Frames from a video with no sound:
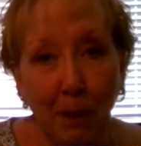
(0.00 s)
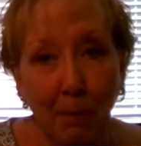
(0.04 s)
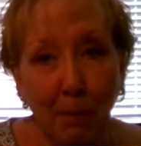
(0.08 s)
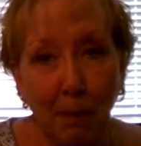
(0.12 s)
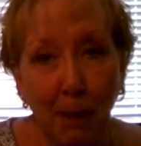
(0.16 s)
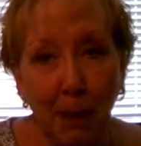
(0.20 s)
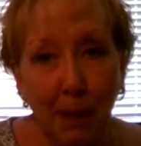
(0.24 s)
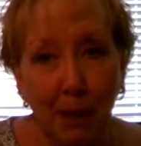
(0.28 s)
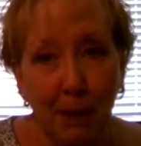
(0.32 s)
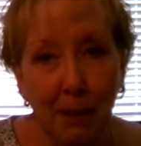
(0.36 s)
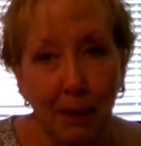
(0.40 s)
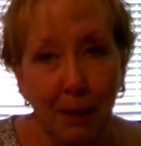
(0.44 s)

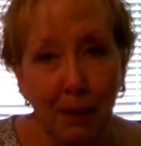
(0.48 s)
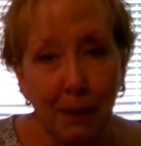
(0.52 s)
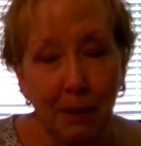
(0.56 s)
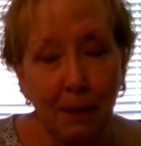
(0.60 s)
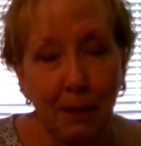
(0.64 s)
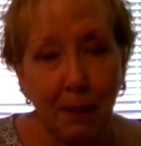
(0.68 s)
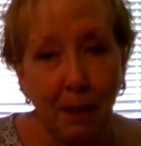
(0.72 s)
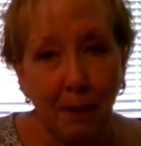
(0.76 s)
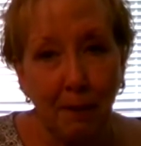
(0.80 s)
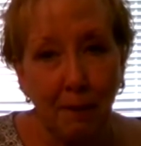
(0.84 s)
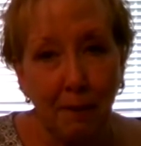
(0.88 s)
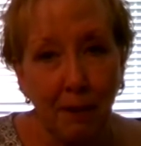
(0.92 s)
pieces
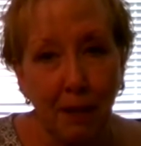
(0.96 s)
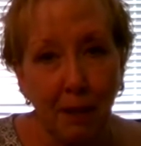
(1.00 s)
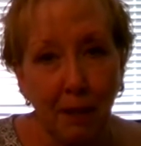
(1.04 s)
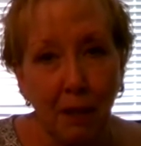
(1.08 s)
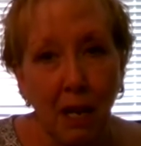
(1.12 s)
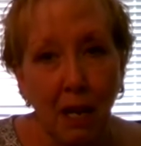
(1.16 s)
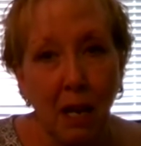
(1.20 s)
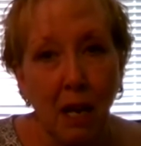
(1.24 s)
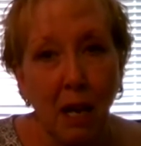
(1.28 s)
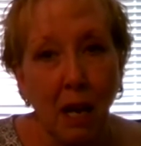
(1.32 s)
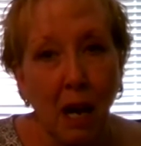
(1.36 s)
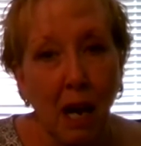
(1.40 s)
of it.
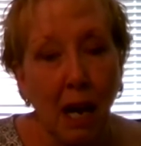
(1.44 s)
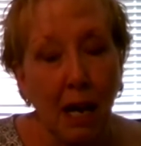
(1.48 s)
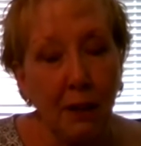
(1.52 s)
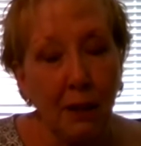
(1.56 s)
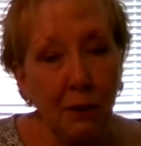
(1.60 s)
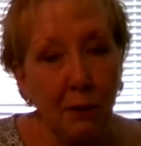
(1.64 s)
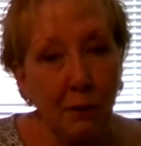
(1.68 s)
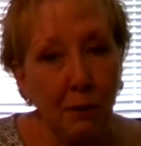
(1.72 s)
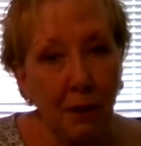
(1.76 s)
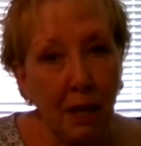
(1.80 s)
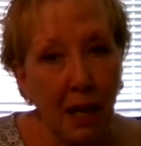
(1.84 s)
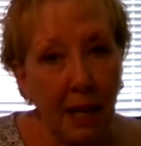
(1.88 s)
I
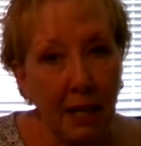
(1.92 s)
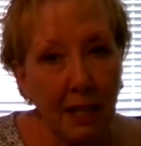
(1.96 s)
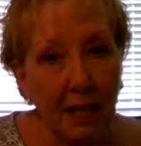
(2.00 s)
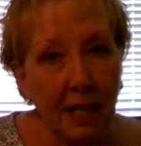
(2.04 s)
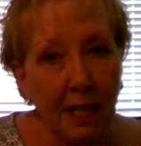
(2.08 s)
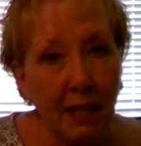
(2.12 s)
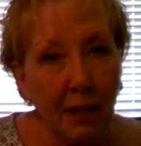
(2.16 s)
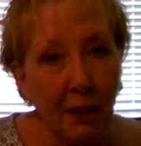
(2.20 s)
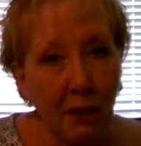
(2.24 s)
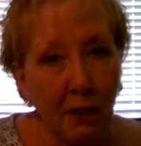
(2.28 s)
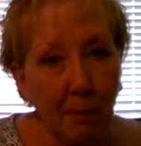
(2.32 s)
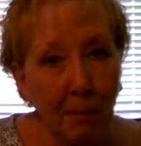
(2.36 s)
do not
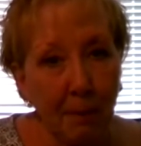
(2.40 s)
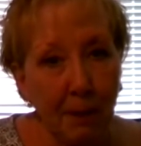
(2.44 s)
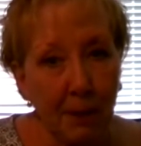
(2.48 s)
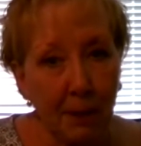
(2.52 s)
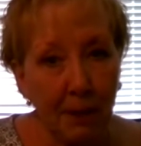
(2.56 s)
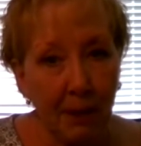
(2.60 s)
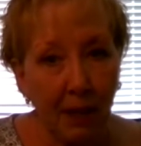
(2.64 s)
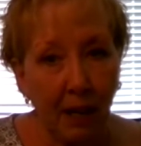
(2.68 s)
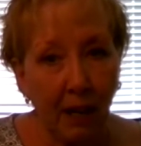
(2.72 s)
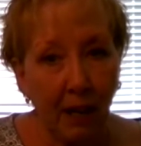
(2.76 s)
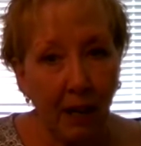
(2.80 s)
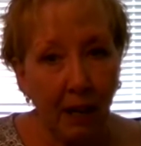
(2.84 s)
teach
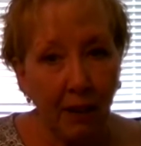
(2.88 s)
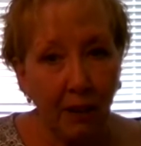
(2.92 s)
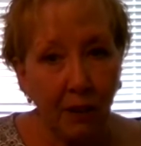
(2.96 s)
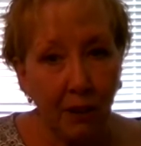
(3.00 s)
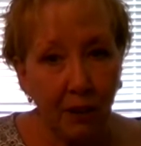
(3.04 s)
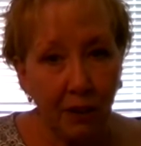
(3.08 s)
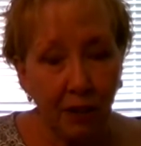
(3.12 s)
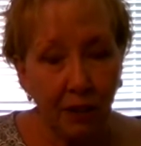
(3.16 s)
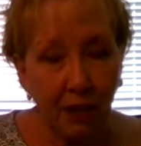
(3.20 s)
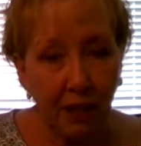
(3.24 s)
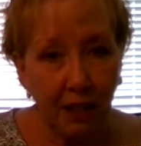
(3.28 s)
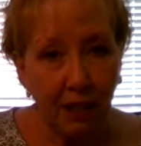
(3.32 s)

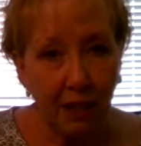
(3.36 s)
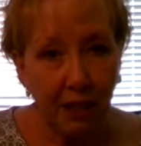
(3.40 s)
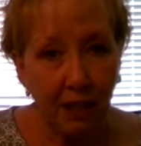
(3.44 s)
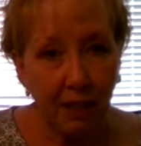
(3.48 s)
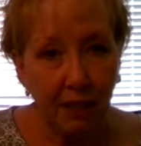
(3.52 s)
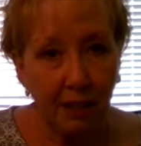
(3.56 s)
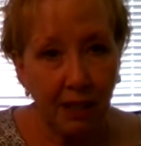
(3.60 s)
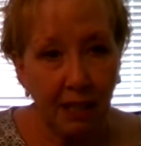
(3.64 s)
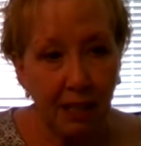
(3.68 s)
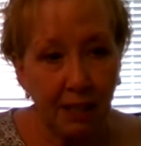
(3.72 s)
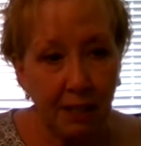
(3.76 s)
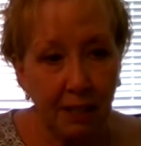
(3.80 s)
massage.
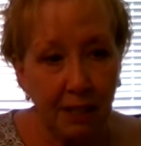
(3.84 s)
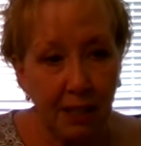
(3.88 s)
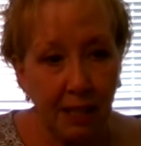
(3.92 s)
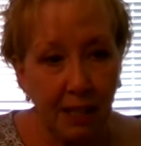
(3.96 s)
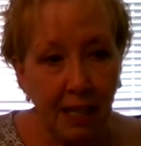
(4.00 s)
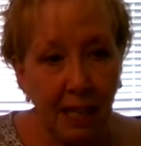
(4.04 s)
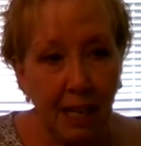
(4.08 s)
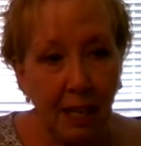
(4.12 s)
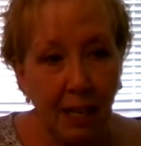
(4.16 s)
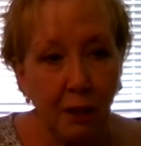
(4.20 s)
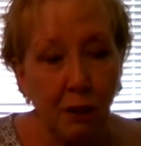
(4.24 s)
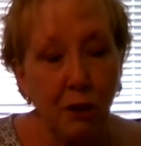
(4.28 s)
It's an
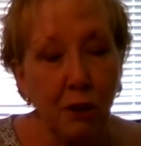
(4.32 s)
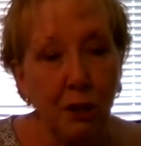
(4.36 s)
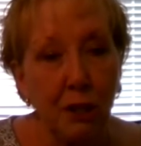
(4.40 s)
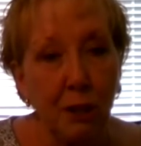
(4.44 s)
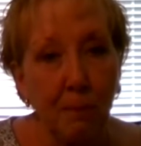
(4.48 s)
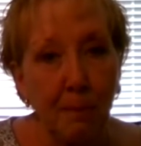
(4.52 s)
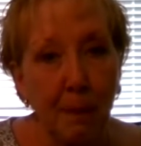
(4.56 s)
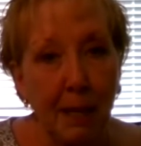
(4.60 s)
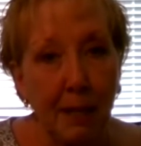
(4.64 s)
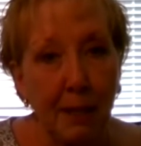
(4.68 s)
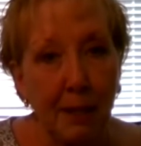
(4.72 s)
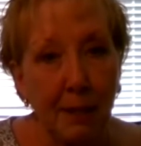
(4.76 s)
energy
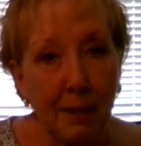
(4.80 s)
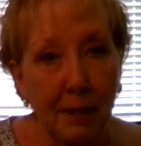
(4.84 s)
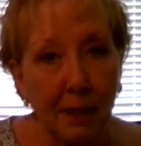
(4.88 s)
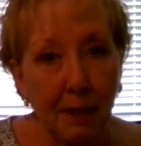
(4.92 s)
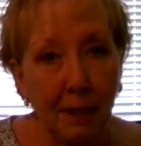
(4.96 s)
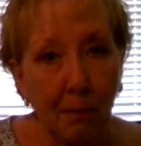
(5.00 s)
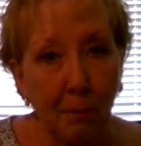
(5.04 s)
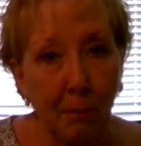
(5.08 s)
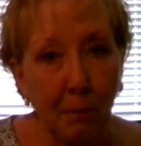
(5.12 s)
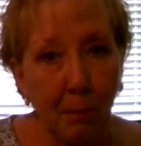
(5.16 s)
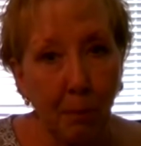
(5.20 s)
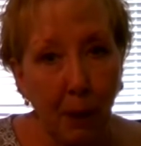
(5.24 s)

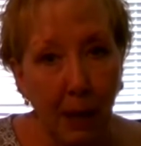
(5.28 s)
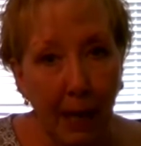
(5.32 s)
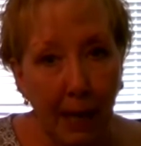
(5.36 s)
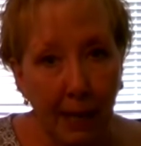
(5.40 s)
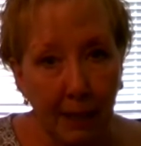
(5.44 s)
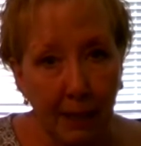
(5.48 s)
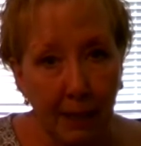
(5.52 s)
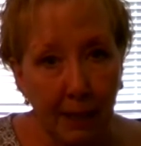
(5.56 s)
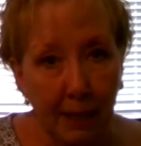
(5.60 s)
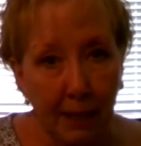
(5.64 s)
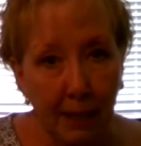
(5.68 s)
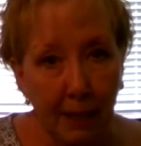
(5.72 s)
medicine
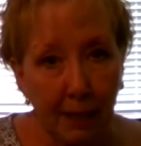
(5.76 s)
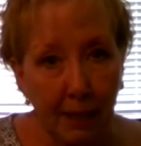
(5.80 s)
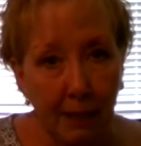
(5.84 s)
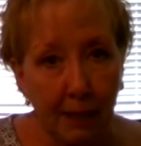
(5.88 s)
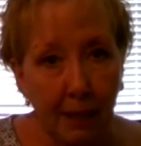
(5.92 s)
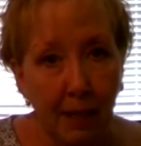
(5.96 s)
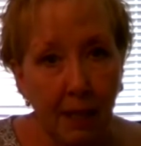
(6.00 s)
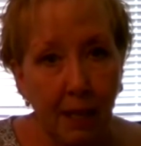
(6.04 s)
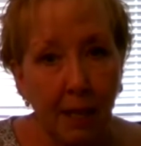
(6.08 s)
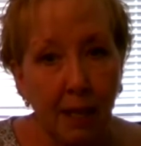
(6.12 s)
practice.